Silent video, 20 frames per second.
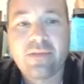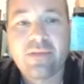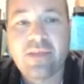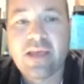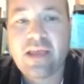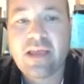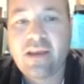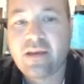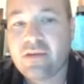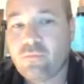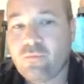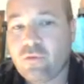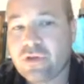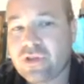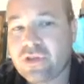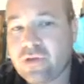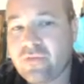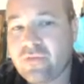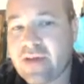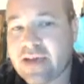Then
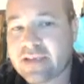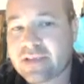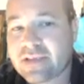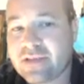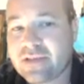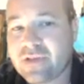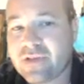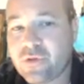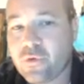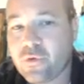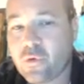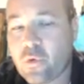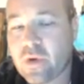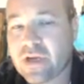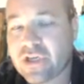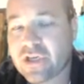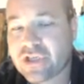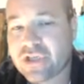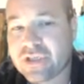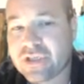once you've asked these two
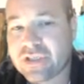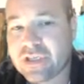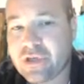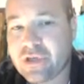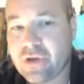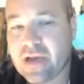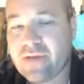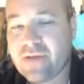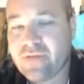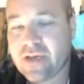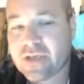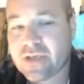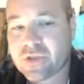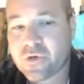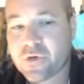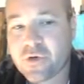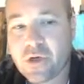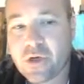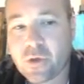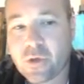questions and you have yes or
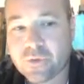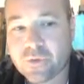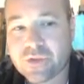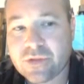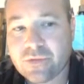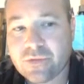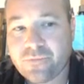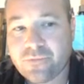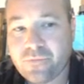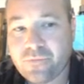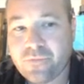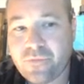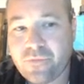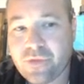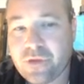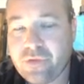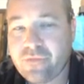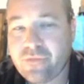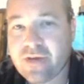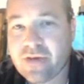no's,
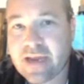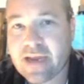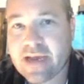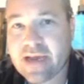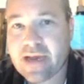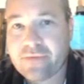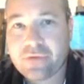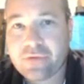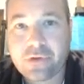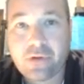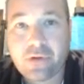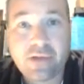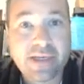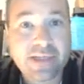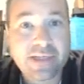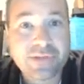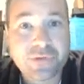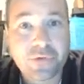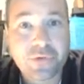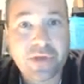then you've got to have a little
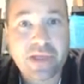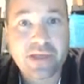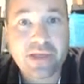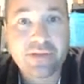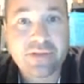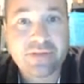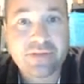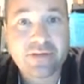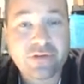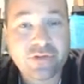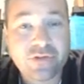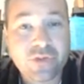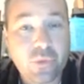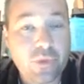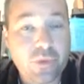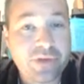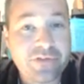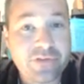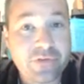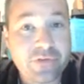answer key that tells you
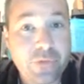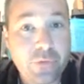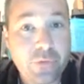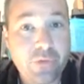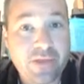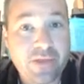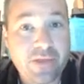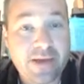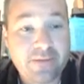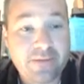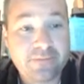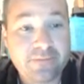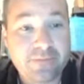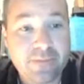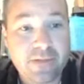what to do with that.